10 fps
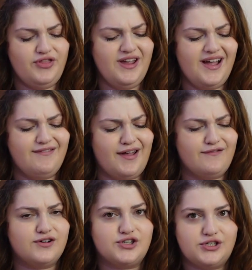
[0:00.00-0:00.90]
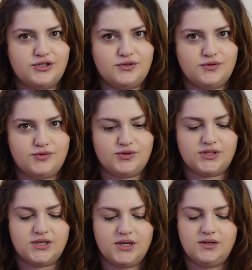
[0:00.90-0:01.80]
think I've ever
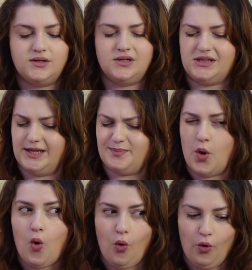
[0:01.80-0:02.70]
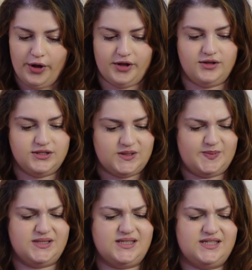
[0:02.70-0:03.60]
used lip oil
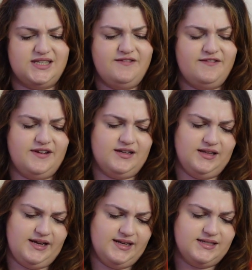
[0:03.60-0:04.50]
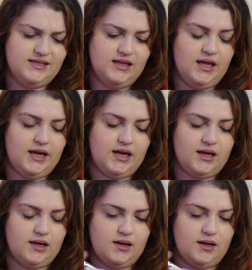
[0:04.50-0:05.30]
specifically. Is it like,